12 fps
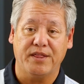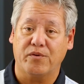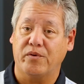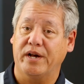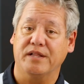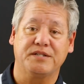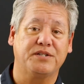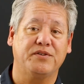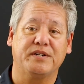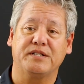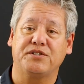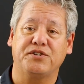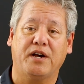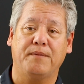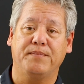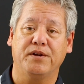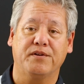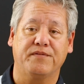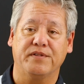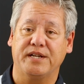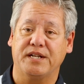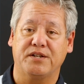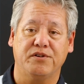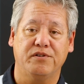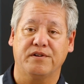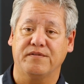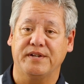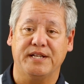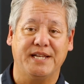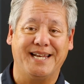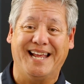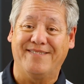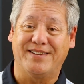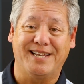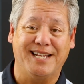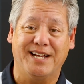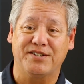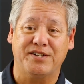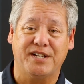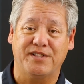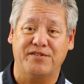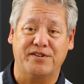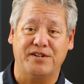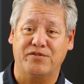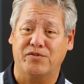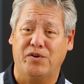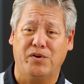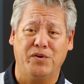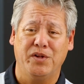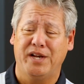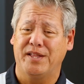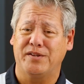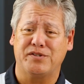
And the REL is doing its job beautifully, intuitively. You didn't have to touch another control.